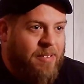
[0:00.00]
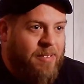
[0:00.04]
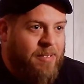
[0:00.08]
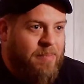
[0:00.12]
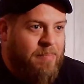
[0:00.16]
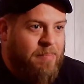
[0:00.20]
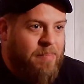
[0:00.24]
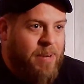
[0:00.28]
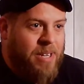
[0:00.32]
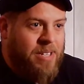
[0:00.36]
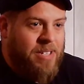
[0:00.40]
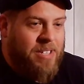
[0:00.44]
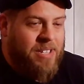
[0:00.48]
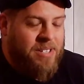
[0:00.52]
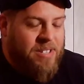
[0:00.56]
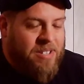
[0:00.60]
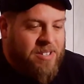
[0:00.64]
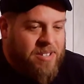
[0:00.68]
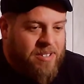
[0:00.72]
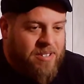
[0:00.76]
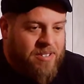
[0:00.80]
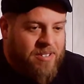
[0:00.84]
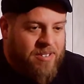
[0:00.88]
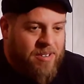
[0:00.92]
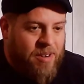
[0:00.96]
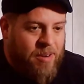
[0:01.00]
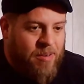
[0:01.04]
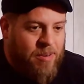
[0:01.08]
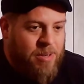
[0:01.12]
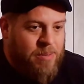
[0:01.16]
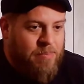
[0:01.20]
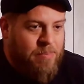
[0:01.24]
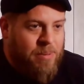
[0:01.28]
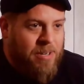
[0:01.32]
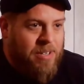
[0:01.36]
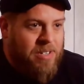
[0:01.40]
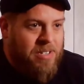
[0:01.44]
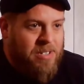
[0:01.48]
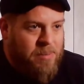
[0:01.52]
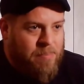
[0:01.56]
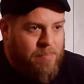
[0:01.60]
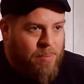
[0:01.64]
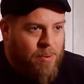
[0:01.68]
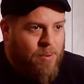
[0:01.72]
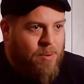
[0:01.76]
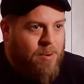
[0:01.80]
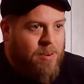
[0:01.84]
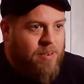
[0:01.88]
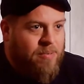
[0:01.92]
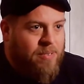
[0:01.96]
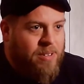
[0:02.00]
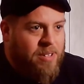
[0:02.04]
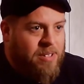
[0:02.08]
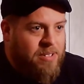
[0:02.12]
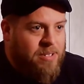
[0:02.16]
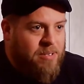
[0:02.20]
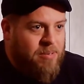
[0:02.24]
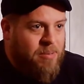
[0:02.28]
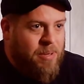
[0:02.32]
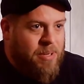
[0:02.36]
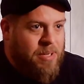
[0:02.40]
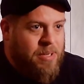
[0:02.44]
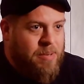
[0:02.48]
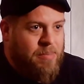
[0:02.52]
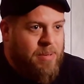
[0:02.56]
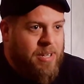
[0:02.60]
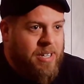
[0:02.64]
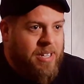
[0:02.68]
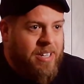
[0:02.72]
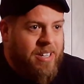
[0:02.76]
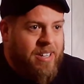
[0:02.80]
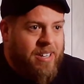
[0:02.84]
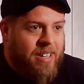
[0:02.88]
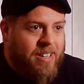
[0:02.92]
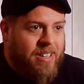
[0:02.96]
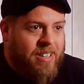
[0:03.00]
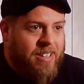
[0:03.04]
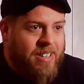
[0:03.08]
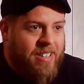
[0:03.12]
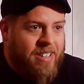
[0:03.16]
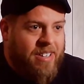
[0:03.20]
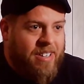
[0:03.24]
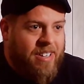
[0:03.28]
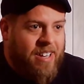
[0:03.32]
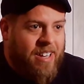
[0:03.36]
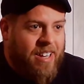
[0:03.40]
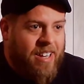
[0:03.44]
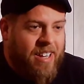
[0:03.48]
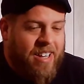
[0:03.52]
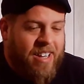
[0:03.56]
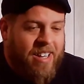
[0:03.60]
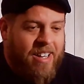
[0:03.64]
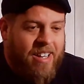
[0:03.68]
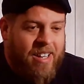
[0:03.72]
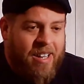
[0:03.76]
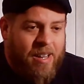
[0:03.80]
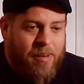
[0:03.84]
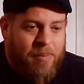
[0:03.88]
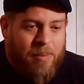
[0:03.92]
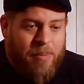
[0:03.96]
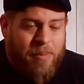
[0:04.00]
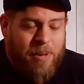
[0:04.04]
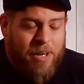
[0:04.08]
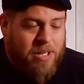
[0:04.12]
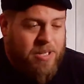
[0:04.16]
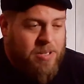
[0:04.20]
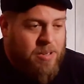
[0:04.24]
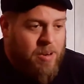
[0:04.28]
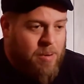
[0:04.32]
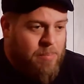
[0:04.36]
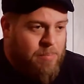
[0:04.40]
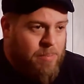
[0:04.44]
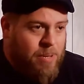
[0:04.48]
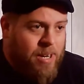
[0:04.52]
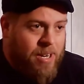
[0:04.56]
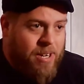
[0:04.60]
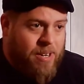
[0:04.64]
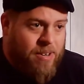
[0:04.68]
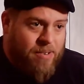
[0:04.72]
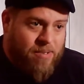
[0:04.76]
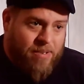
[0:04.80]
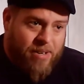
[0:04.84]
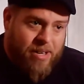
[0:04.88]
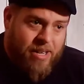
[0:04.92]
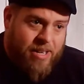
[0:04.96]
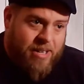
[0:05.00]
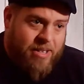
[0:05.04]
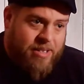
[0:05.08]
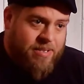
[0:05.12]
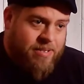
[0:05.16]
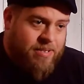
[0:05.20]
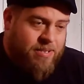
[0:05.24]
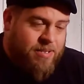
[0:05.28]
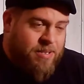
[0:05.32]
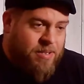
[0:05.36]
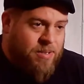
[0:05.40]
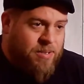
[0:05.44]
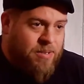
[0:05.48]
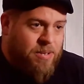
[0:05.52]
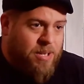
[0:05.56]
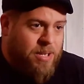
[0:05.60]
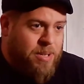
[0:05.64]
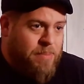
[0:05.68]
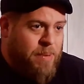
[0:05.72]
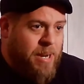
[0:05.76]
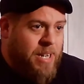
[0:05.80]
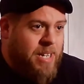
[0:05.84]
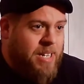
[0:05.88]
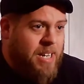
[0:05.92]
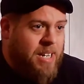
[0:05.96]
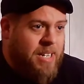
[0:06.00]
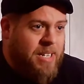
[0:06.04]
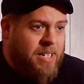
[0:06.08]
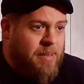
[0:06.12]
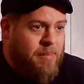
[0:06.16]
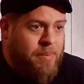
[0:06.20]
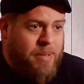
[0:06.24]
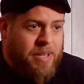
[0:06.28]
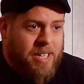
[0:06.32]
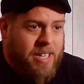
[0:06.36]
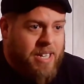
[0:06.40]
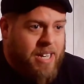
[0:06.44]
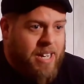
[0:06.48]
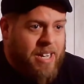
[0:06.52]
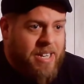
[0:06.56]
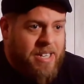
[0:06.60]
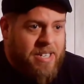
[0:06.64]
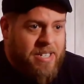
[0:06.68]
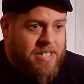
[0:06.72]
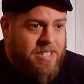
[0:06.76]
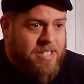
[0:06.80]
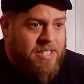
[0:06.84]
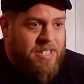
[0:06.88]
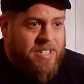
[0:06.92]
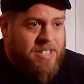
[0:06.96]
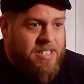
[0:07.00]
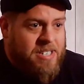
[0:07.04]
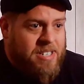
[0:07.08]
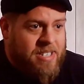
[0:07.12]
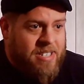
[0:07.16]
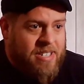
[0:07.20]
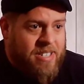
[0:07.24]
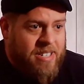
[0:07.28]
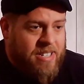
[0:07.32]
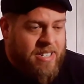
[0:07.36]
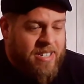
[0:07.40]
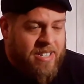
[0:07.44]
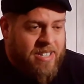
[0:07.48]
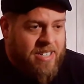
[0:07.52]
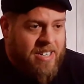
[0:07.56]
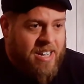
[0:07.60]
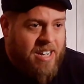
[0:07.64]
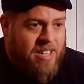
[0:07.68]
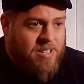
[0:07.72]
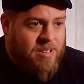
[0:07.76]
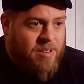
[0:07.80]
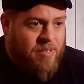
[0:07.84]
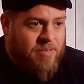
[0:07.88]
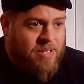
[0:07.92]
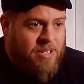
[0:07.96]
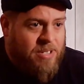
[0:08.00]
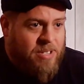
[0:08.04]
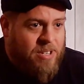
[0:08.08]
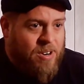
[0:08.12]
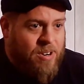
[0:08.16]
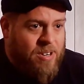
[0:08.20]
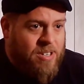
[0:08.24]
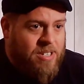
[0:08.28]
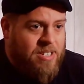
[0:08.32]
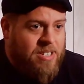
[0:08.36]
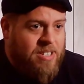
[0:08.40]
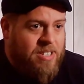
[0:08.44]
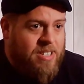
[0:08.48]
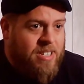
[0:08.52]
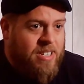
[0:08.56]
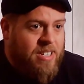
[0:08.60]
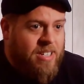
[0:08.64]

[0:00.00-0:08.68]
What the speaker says: Bass has always been a supportive instrument to me. My guitar player, Chris Maycock, the guy's off the charts.